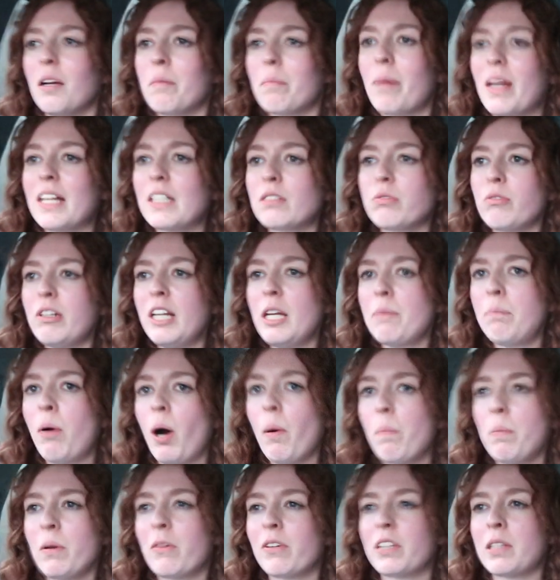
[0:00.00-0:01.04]
But it's really
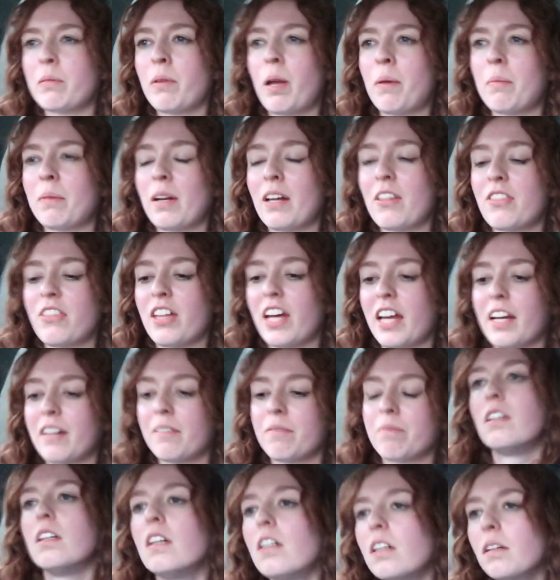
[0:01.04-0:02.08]
popular at the moment, I
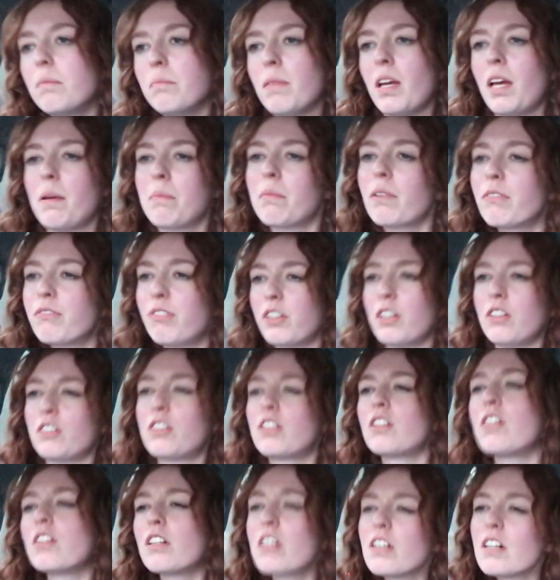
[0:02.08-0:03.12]
think. Make me feel
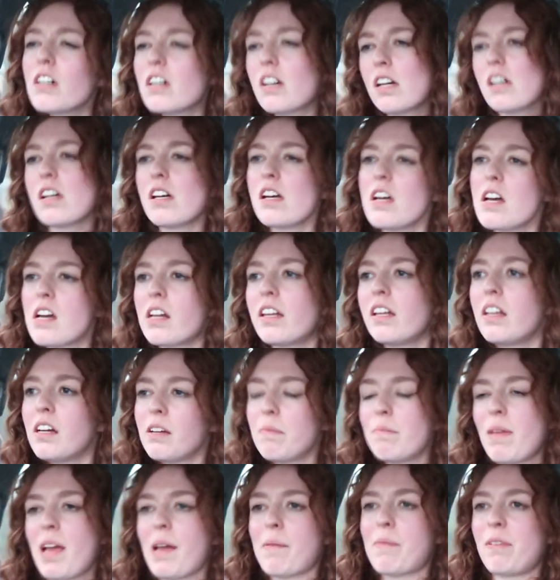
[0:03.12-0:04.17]

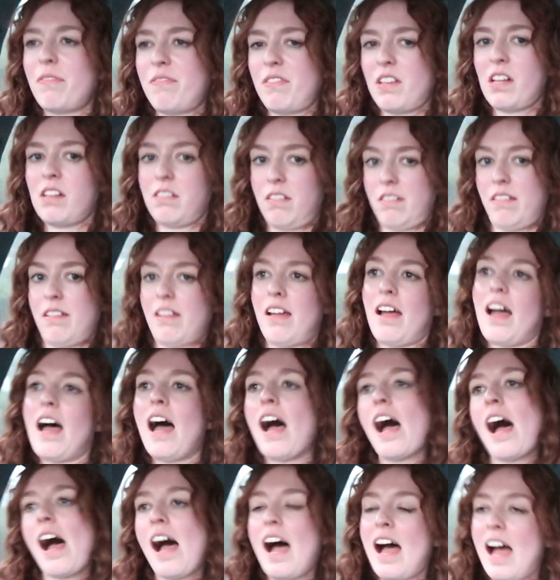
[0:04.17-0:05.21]
good, make me feel
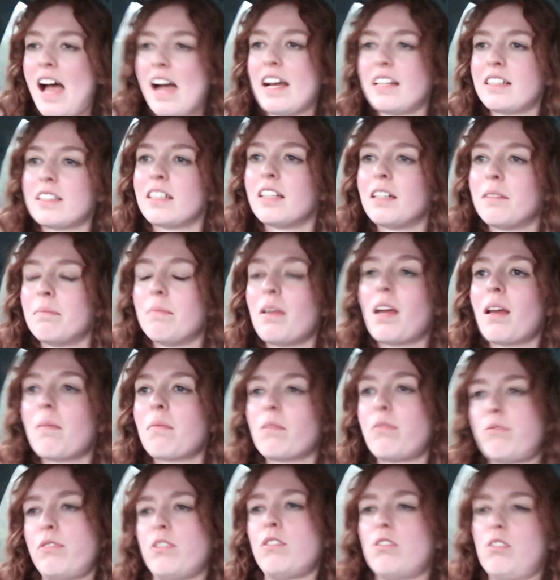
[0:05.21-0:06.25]
nice, make
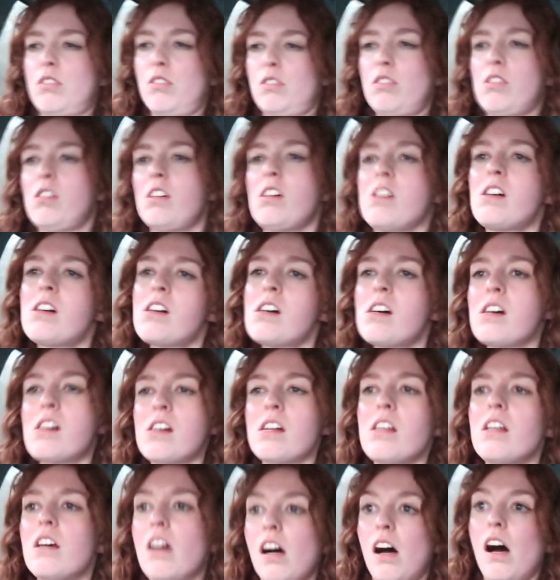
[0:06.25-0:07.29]
me feel
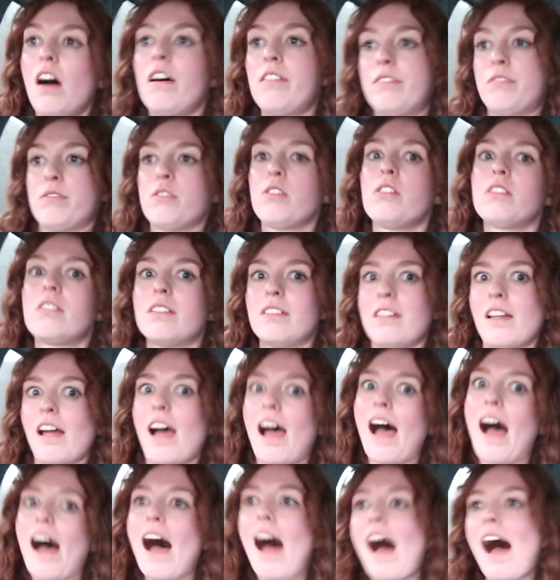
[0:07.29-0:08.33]
good all through the
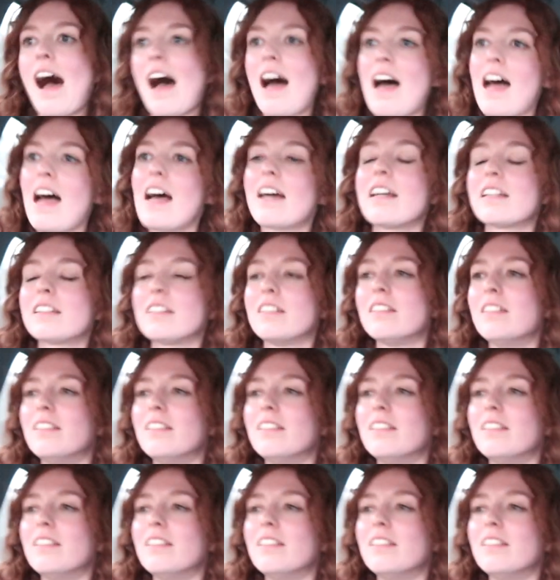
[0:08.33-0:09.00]
night.